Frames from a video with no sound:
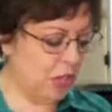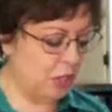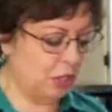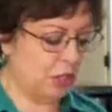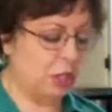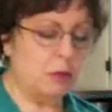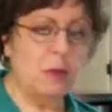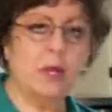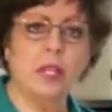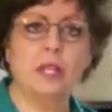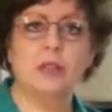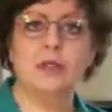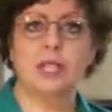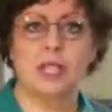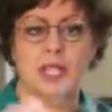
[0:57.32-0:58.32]
You're going to want to
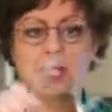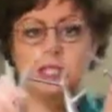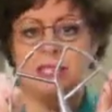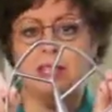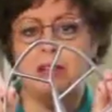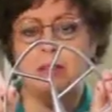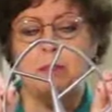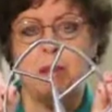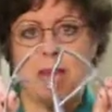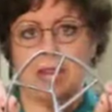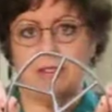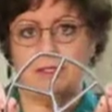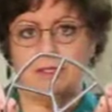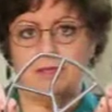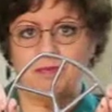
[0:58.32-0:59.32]
use this
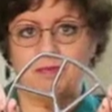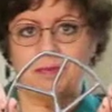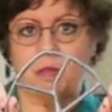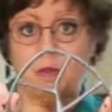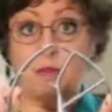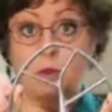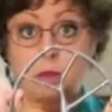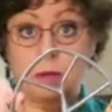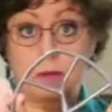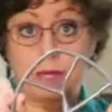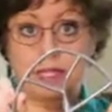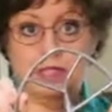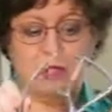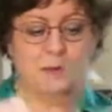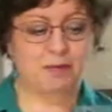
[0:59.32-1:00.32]
paddle for the
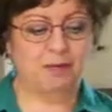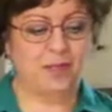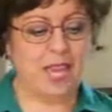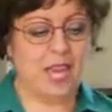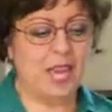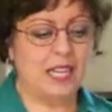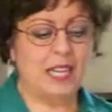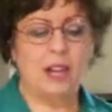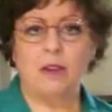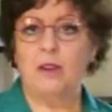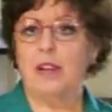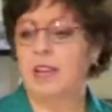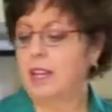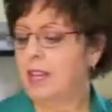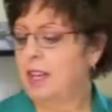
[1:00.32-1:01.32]
mixer.
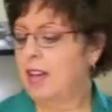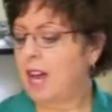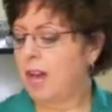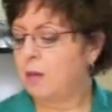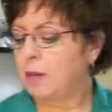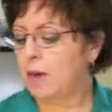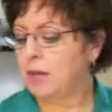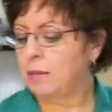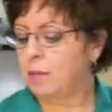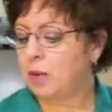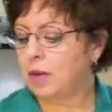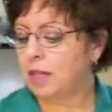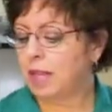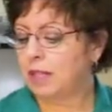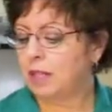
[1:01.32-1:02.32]
Now I want to
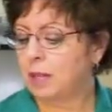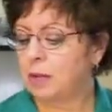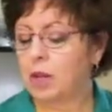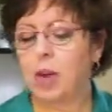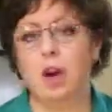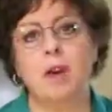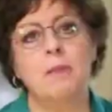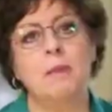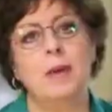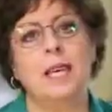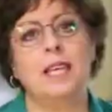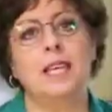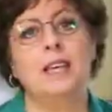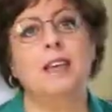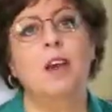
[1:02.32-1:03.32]
point out that we are
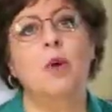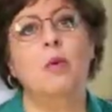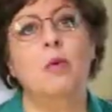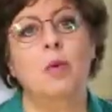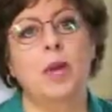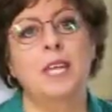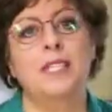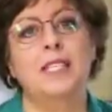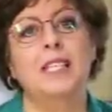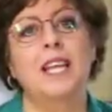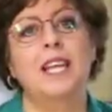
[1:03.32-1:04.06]
making raisin